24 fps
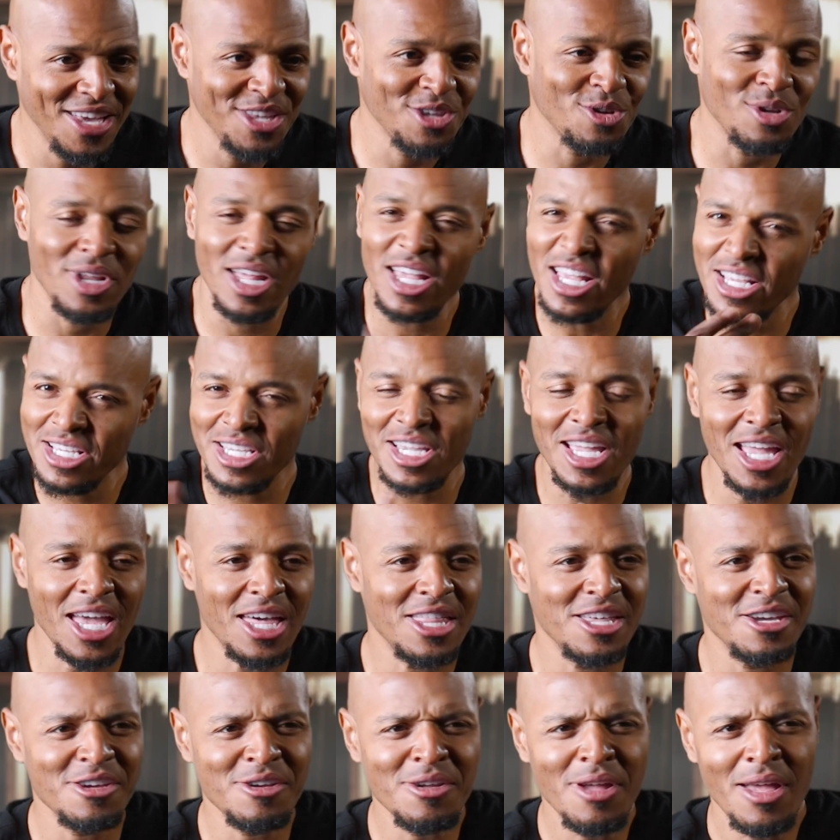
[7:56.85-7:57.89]
So they get
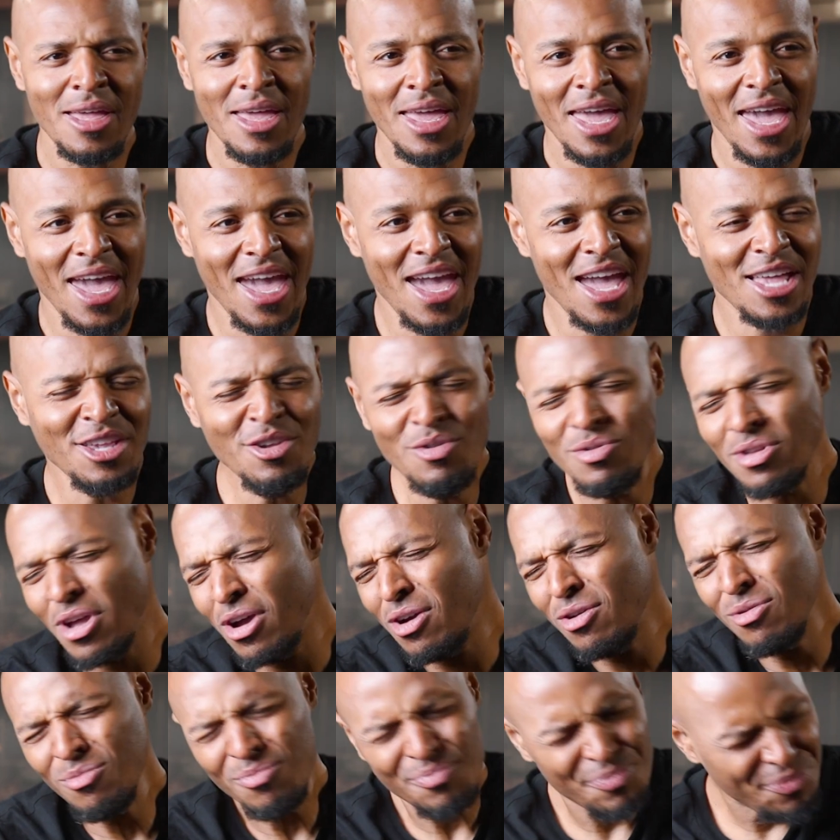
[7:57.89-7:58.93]
together, and you
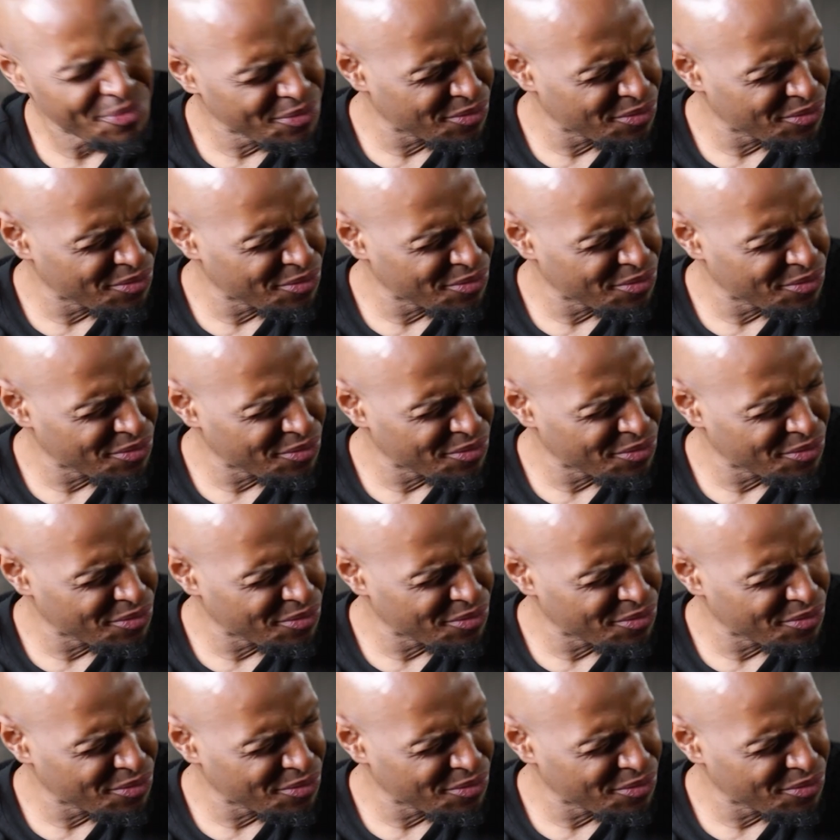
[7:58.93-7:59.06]
know,